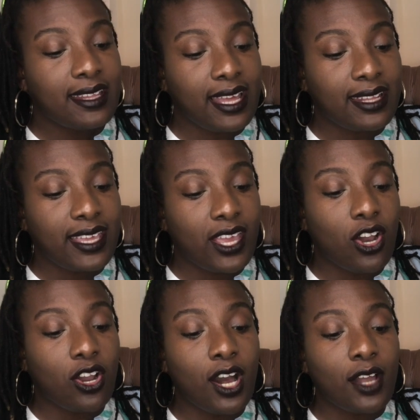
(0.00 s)
that they
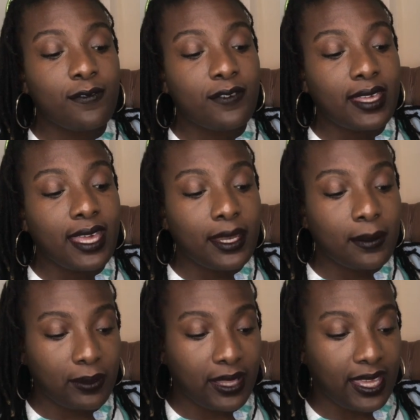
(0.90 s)
are
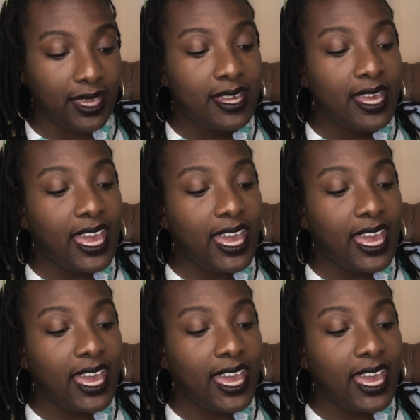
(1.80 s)
unforgettably